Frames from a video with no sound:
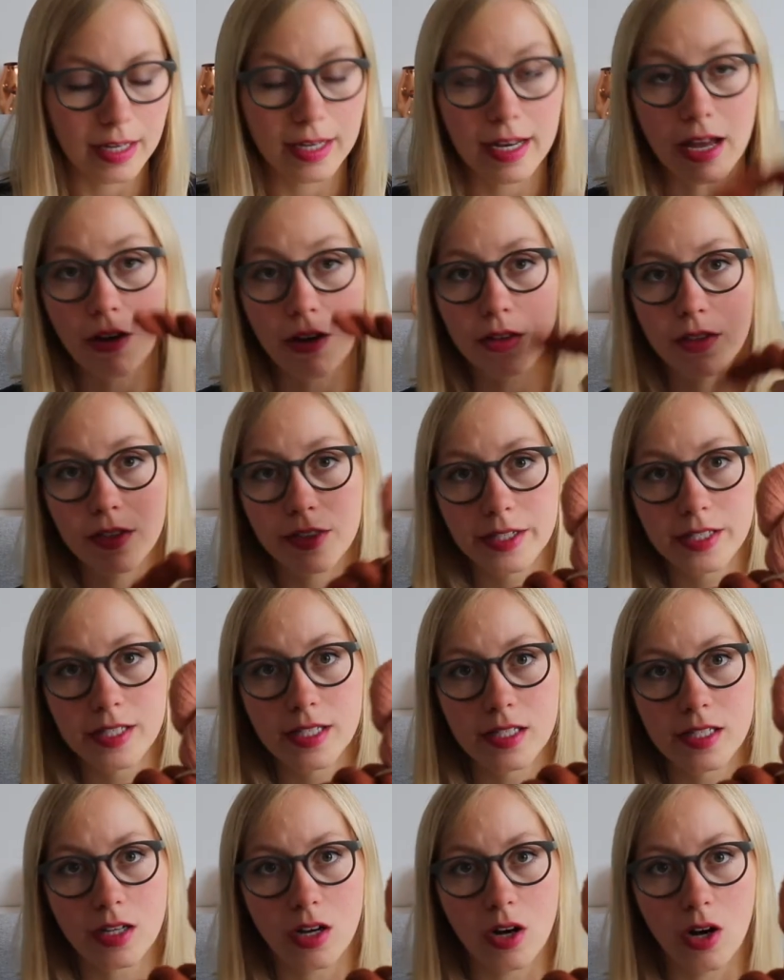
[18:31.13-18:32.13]
Now, this
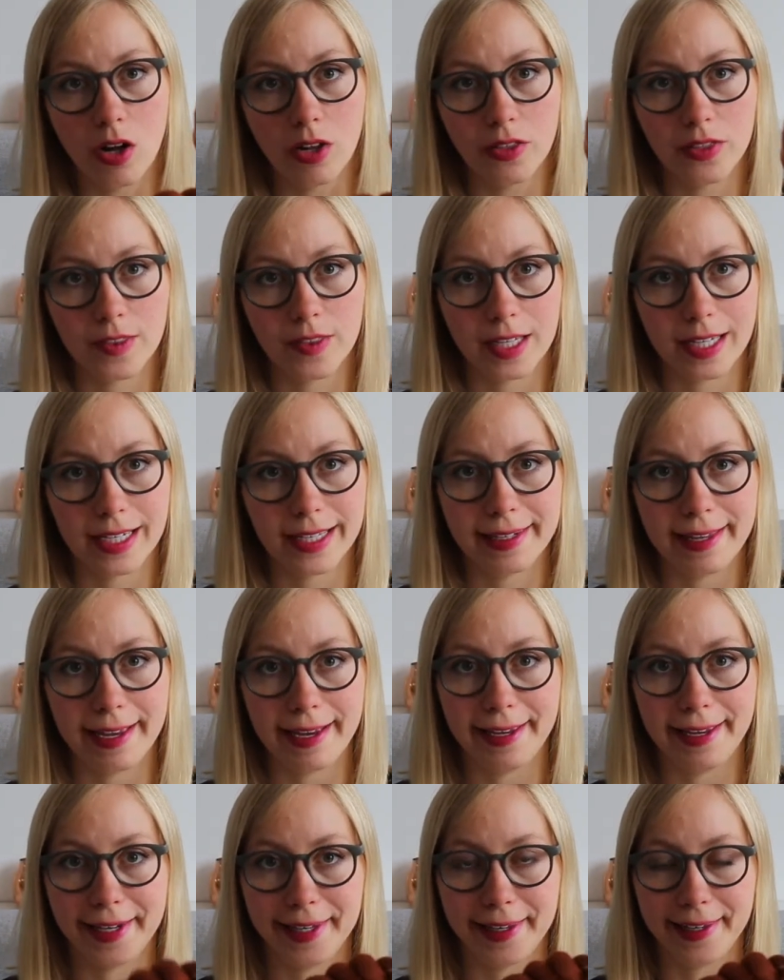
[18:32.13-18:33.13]
is called the
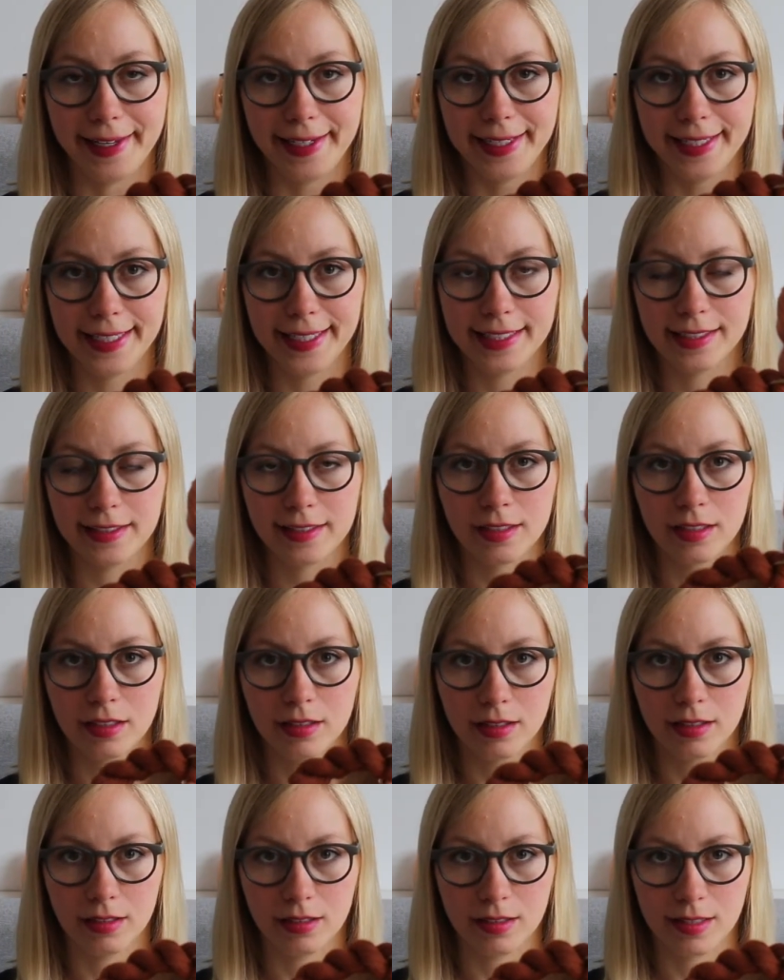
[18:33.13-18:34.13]
Clay Licht
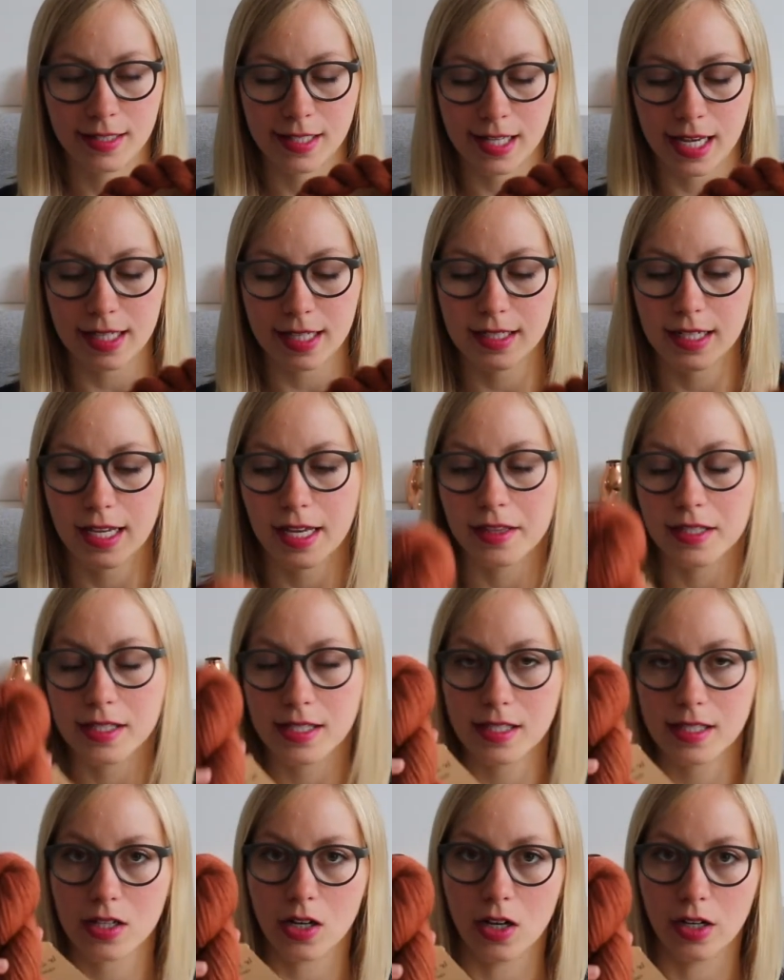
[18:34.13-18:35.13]
set, and this
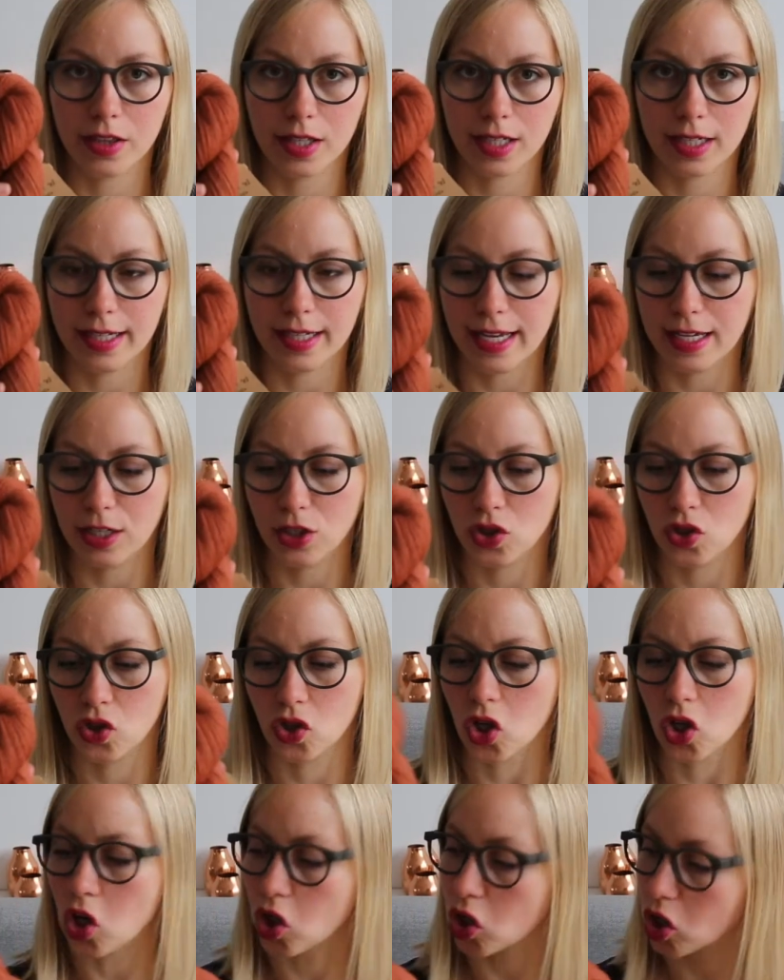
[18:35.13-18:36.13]
is called the Clay
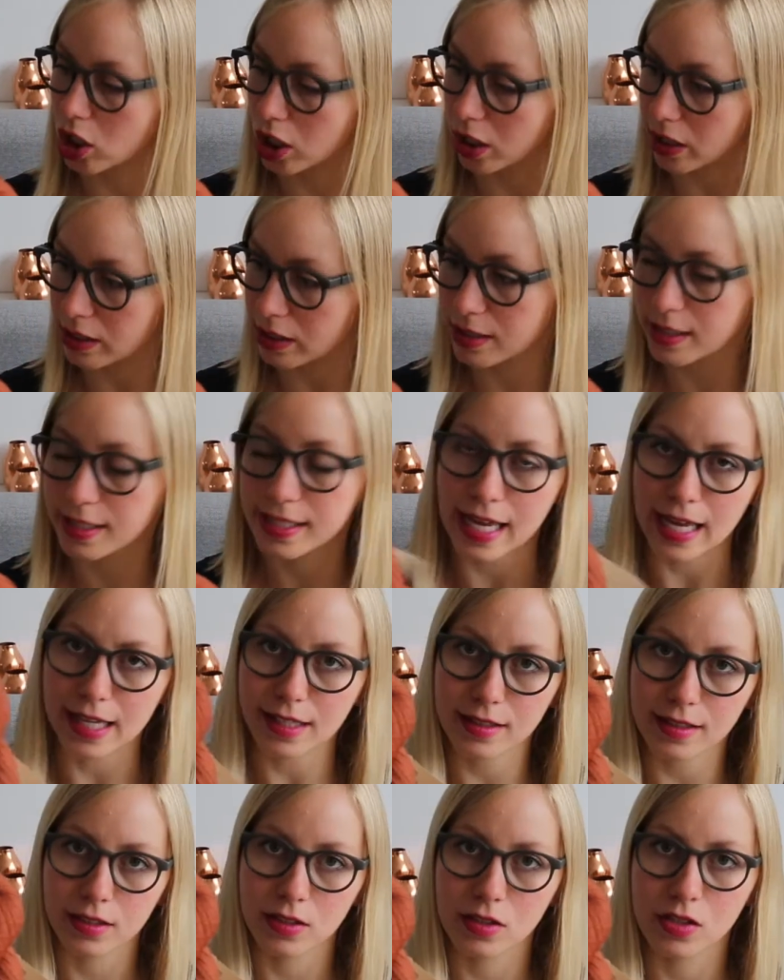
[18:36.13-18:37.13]
Dunkel
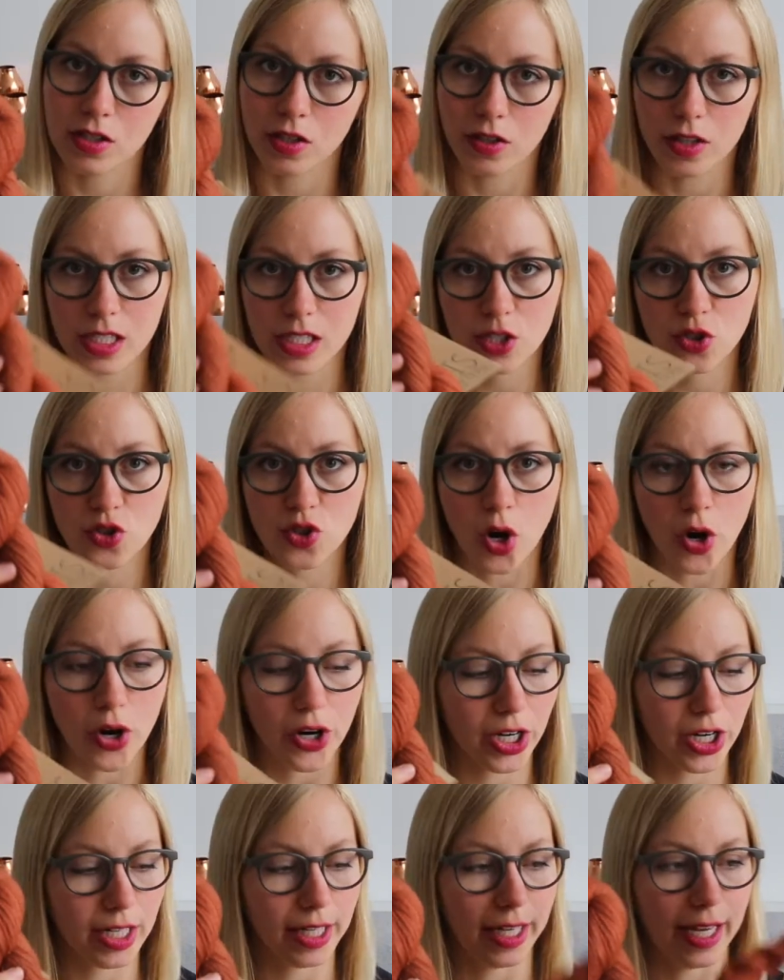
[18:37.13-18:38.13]
set. So this is
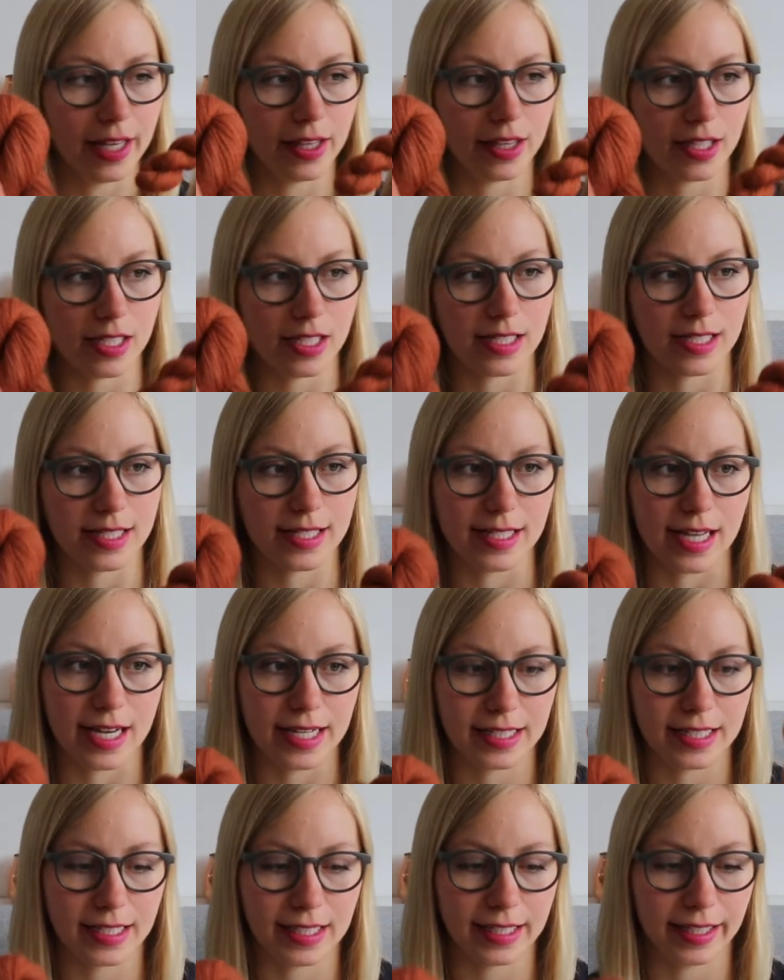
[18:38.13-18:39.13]
dark clay, this is
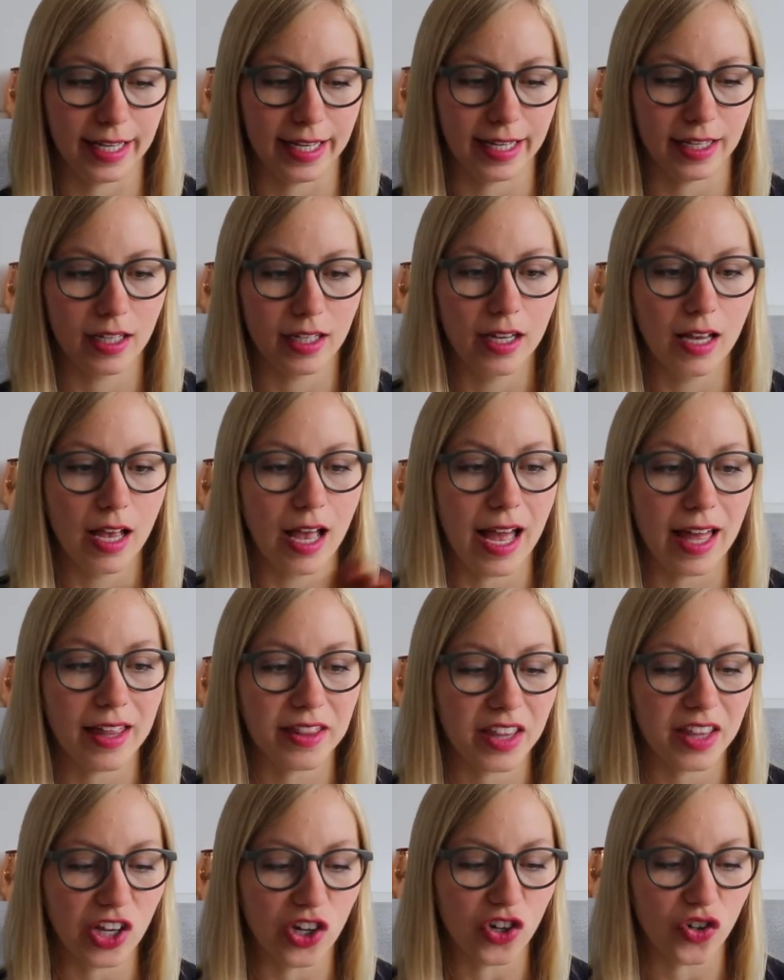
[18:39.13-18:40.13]
light clay,
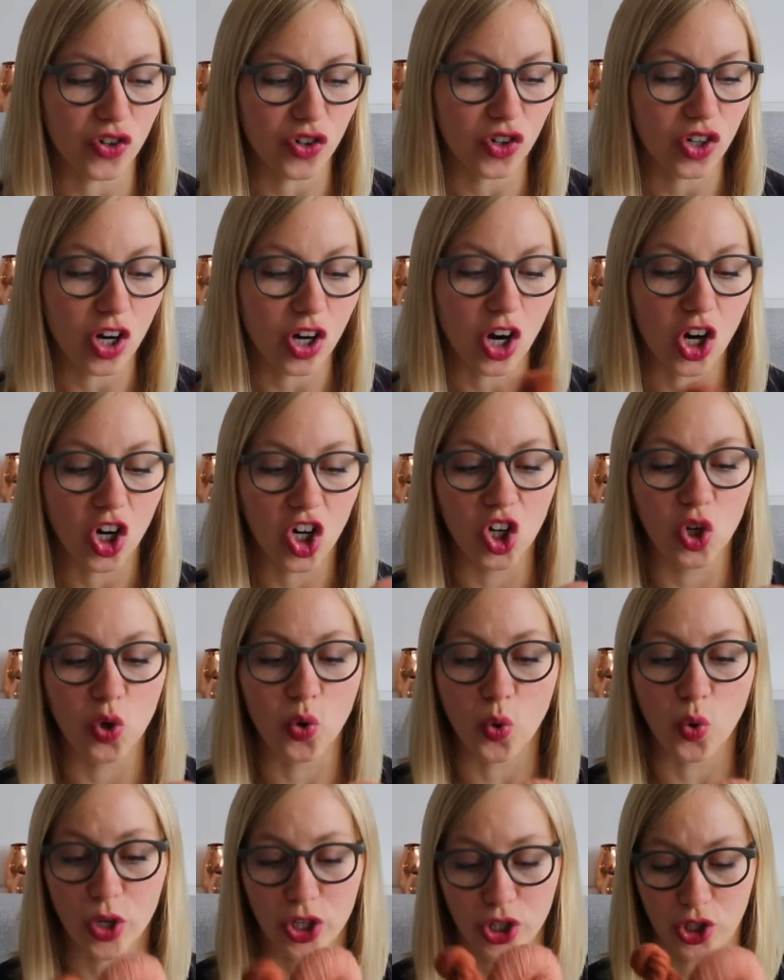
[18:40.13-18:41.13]
and they are
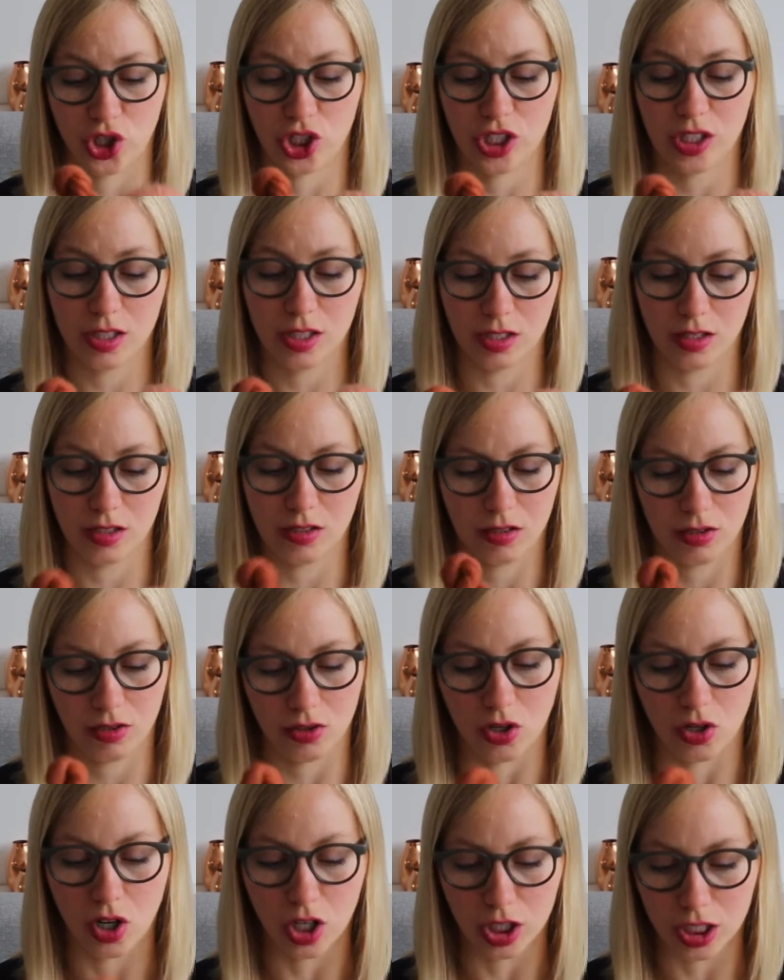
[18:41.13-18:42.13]
gorgeous,
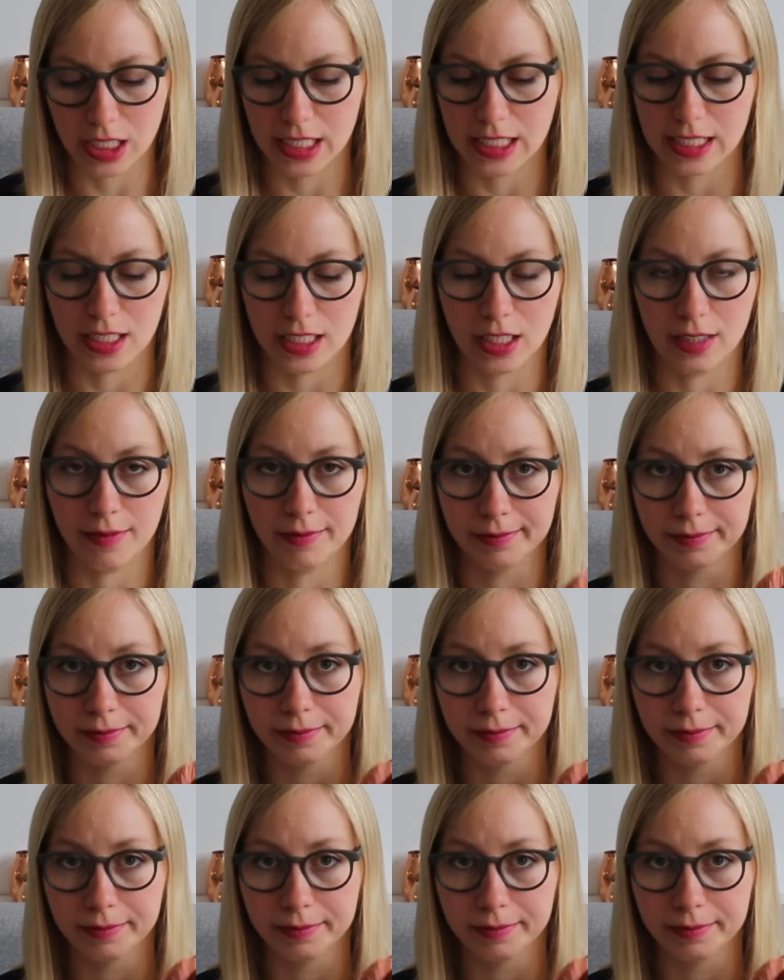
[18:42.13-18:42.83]
honestly